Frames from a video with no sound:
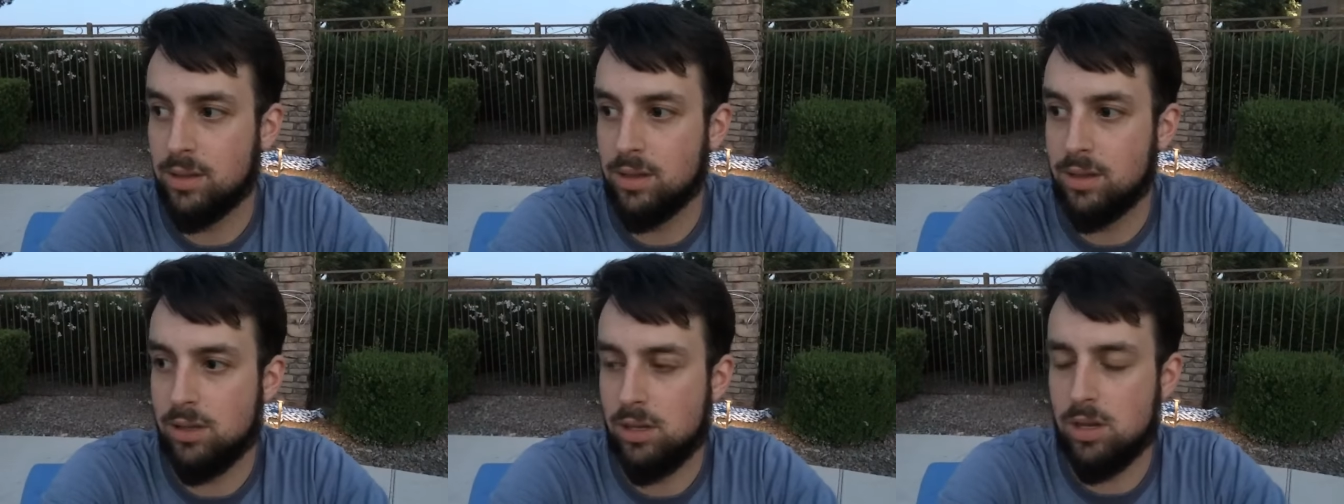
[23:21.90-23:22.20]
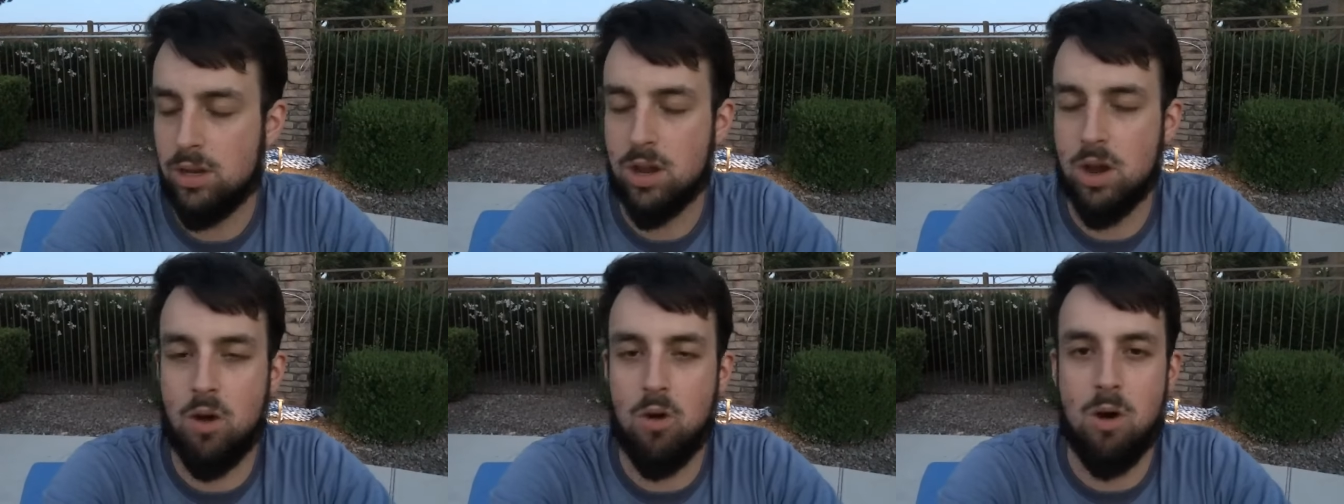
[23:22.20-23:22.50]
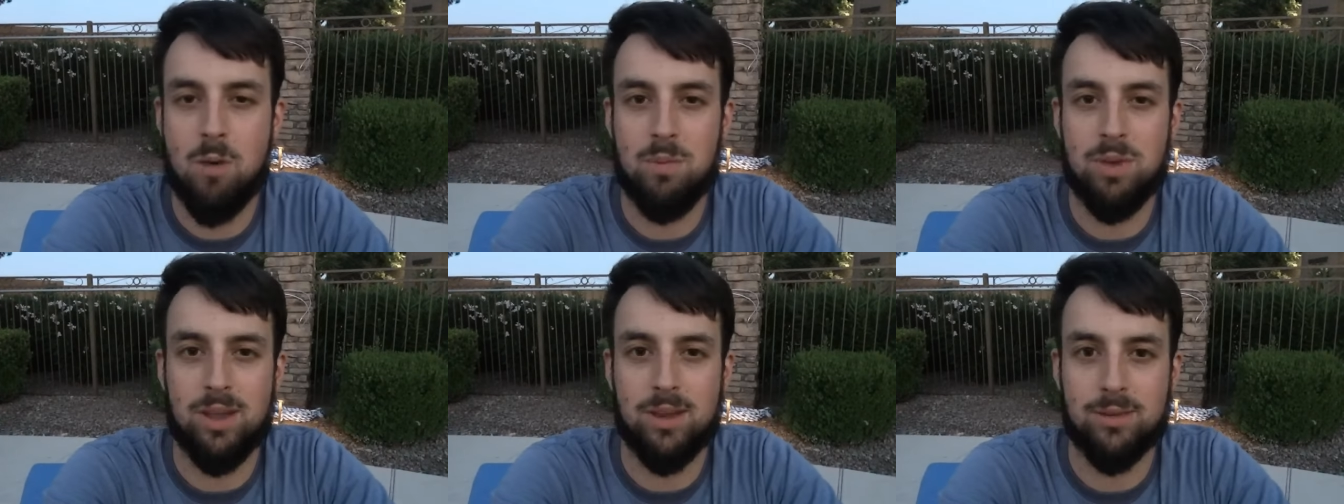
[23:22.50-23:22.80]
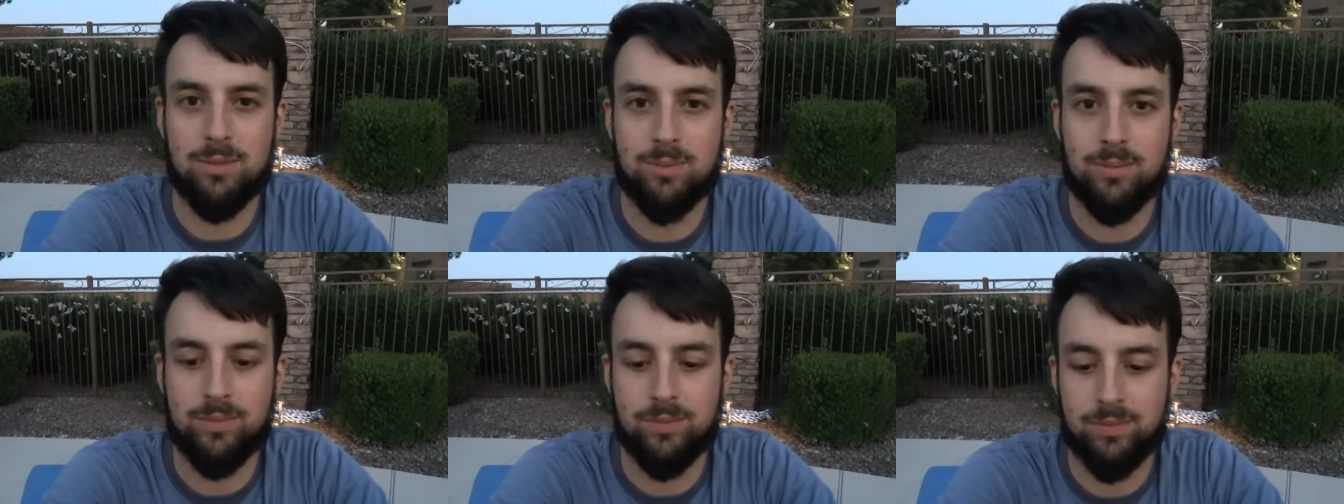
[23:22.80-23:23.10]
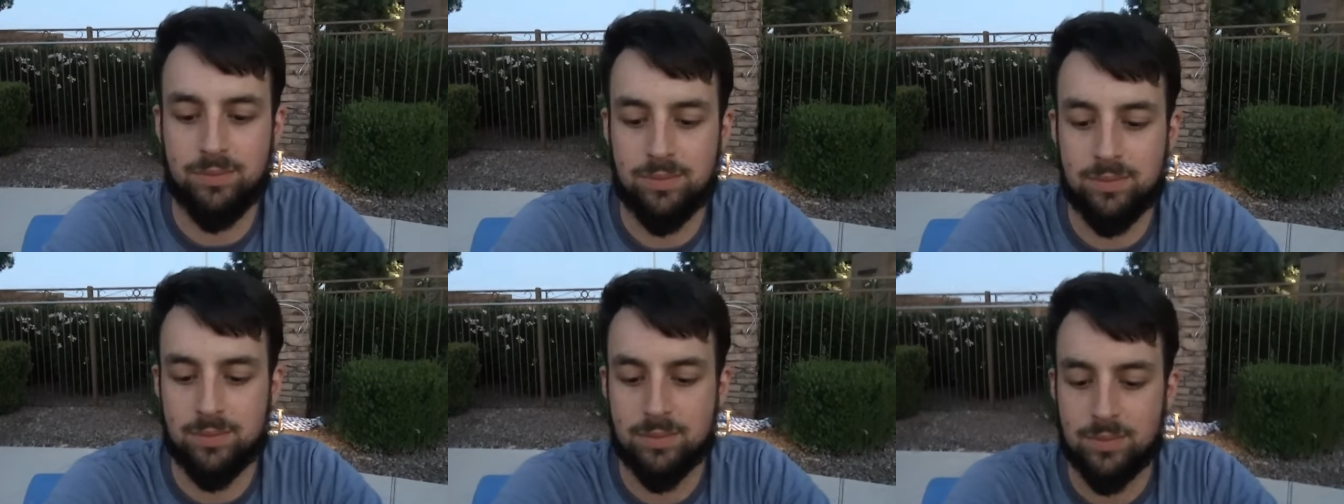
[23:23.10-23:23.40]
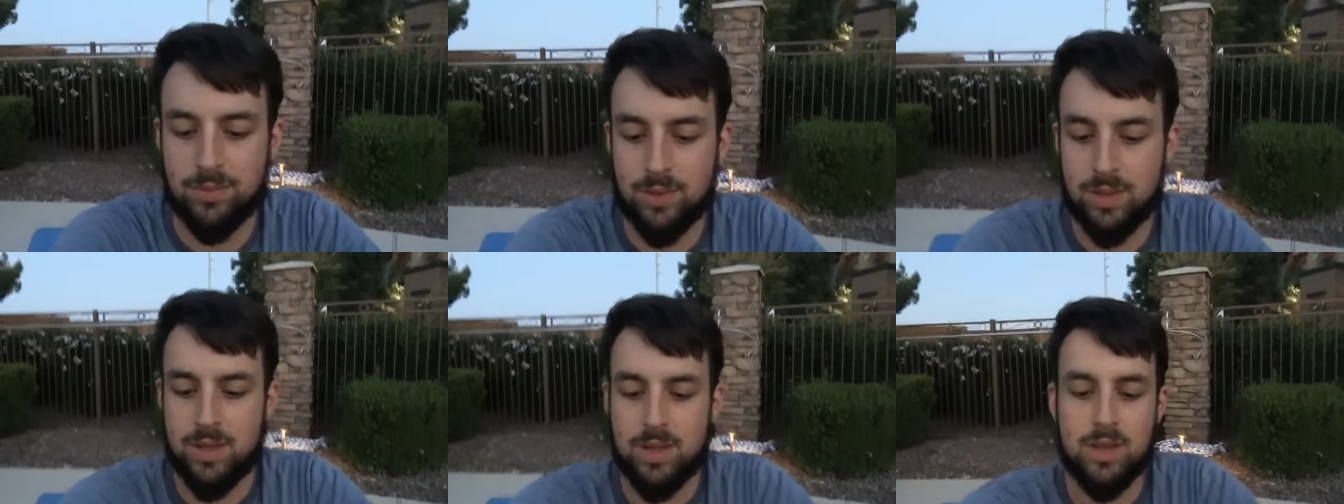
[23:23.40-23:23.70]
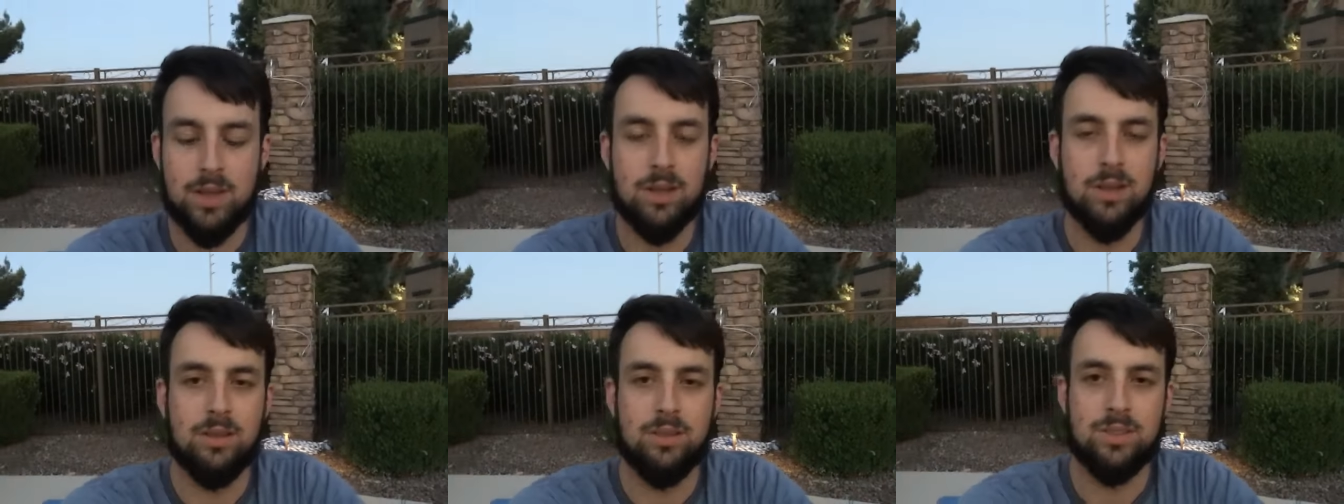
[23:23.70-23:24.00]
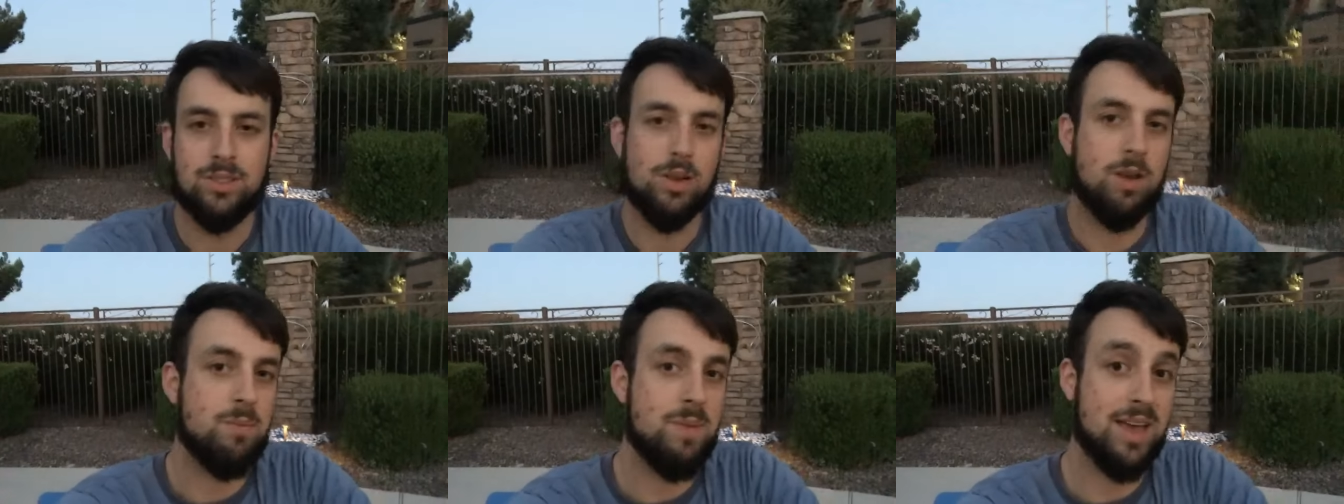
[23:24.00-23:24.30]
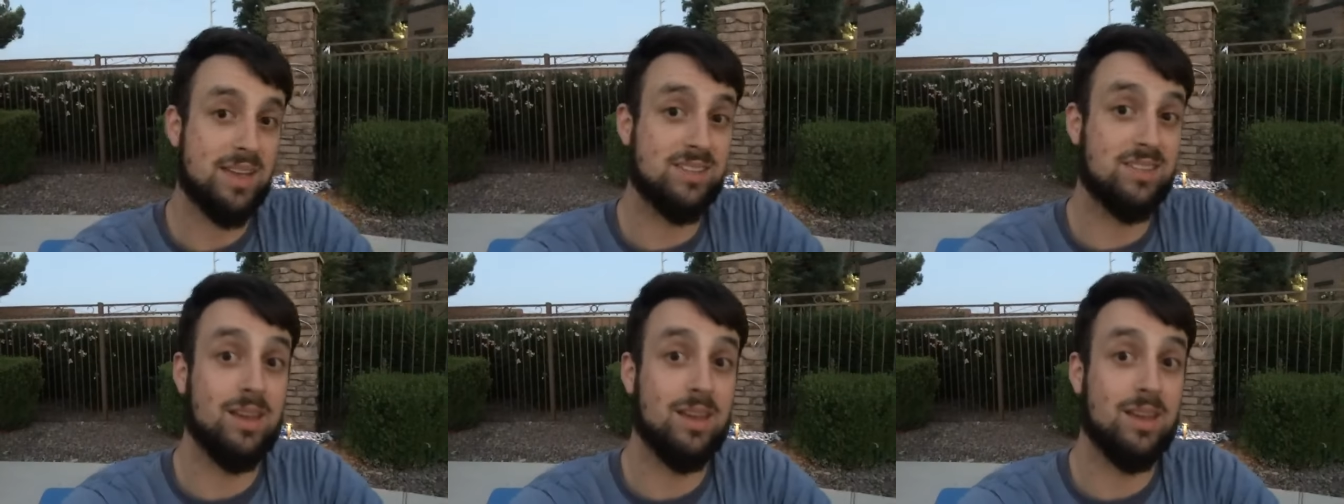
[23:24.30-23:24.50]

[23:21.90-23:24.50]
you know, I mean, so it makes,